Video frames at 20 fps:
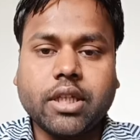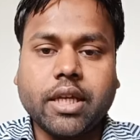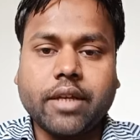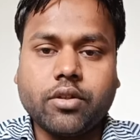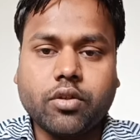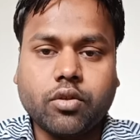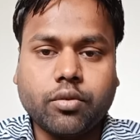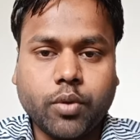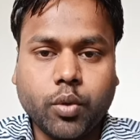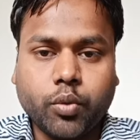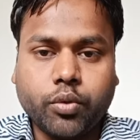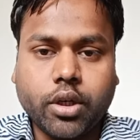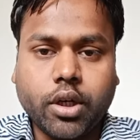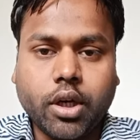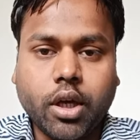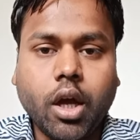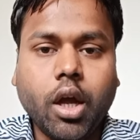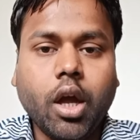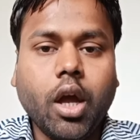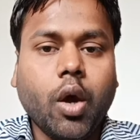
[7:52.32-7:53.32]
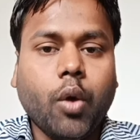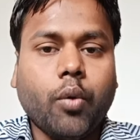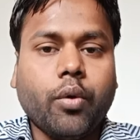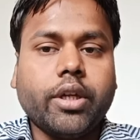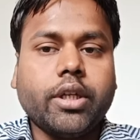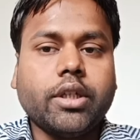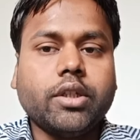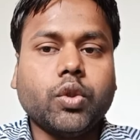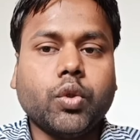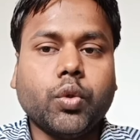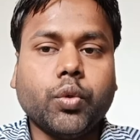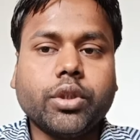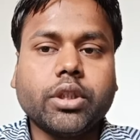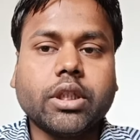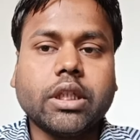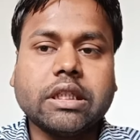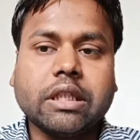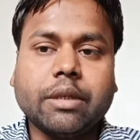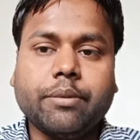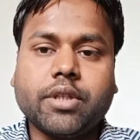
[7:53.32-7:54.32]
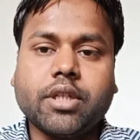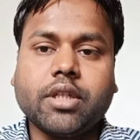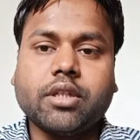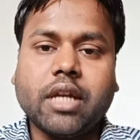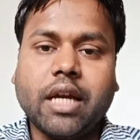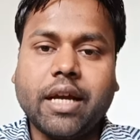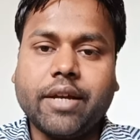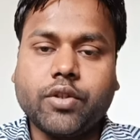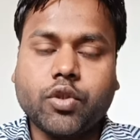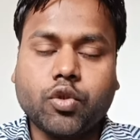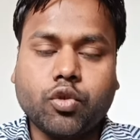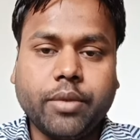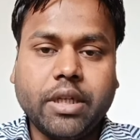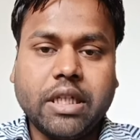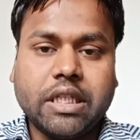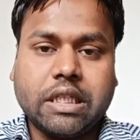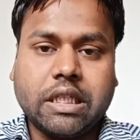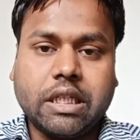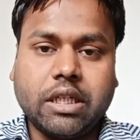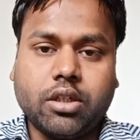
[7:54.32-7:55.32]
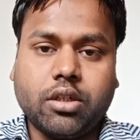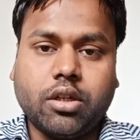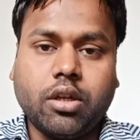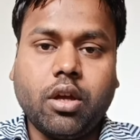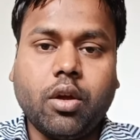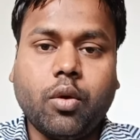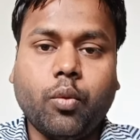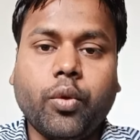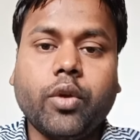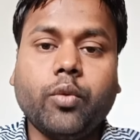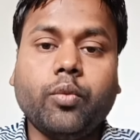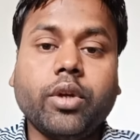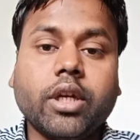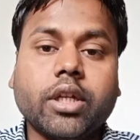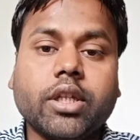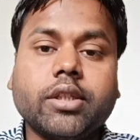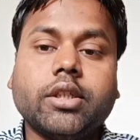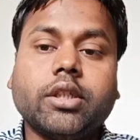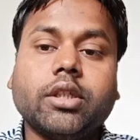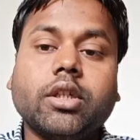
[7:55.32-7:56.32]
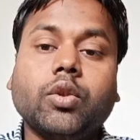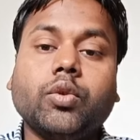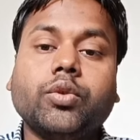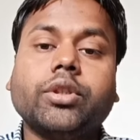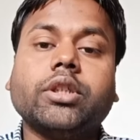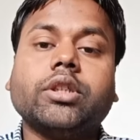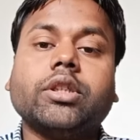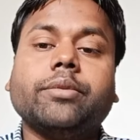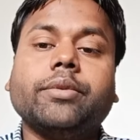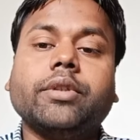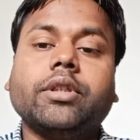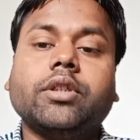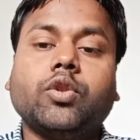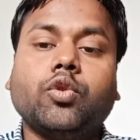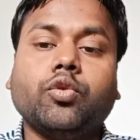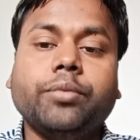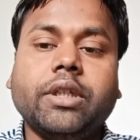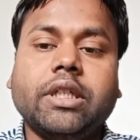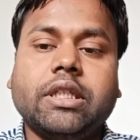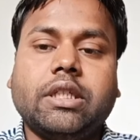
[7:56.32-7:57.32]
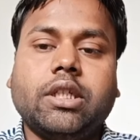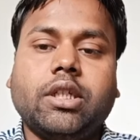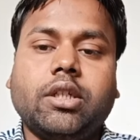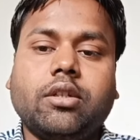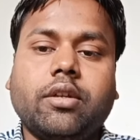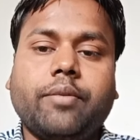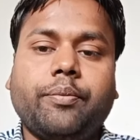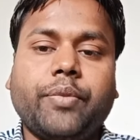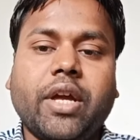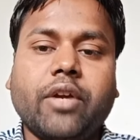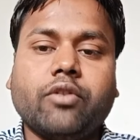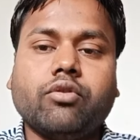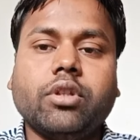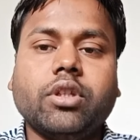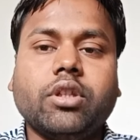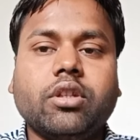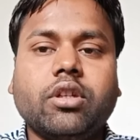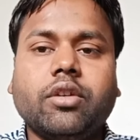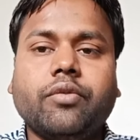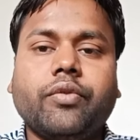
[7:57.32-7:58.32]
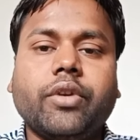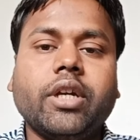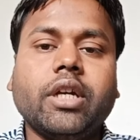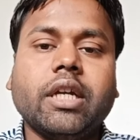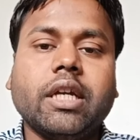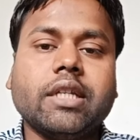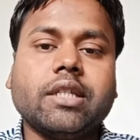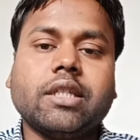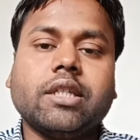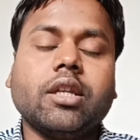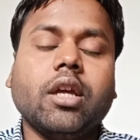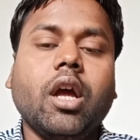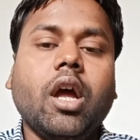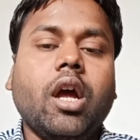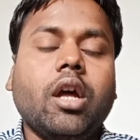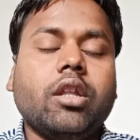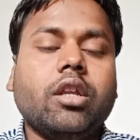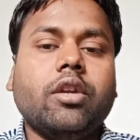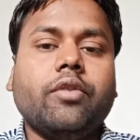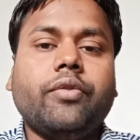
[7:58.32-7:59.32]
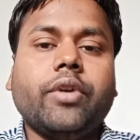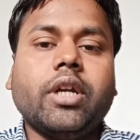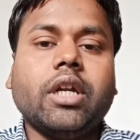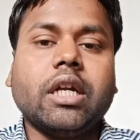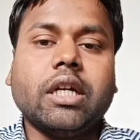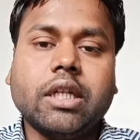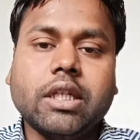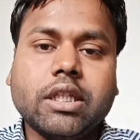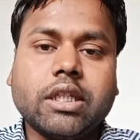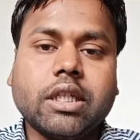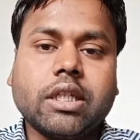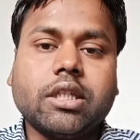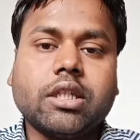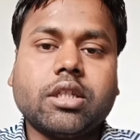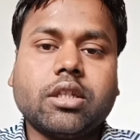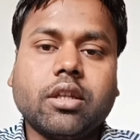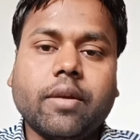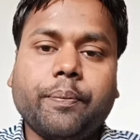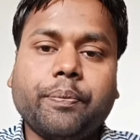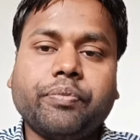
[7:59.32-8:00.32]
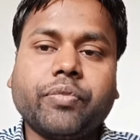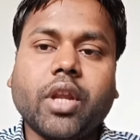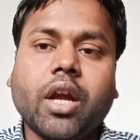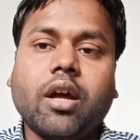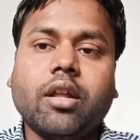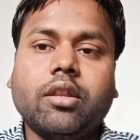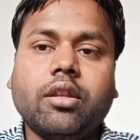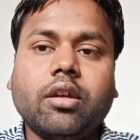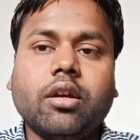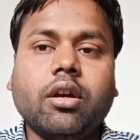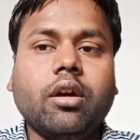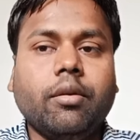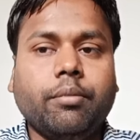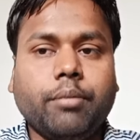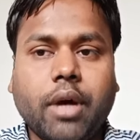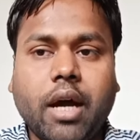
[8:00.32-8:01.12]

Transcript: has to be noted. One is goods or services has to be distinct. When we consider goods or service to be distinct, actually three different conditions are there